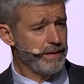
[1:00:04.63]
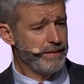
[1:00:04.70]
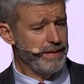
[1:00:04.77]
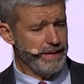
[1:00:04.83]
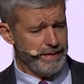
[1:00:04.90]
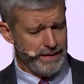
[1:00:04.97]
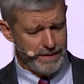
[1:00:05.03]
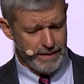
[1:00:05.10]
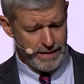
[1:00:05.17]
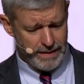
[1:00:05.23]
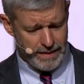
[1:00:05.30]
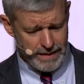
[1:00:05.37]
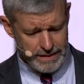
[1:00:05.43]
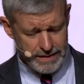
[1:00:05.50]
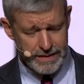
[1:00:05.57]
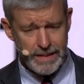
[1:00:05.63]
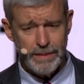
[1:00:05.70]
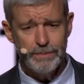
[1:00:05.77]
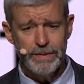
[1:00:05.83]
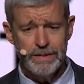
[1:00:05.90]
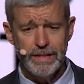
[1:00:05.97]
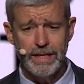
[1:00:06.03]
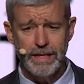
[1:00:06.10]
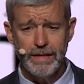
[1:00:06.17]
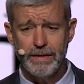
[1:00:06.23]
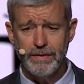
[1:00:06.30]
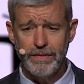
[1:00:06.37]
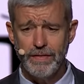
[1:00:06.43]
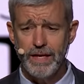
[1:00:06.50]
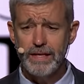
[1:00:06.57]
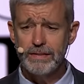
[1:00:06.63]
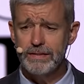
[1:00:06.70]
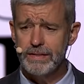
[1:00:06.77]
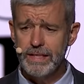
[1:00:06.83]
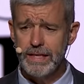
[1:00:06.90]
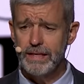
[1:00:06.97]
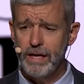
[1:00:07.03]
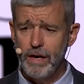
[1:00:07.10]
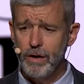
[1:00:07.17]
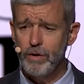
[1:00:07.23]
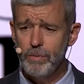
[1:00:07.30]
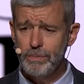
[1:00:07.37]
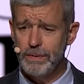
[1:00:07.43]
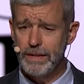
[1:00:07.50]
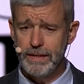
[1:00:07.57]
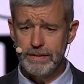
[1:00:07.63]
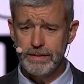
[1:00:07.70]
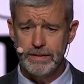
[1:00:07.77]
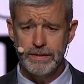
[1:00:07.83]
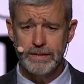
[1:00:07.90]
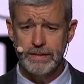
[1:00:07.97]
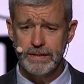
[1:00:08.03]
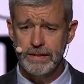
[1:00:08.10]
that it seems like things get hopeless.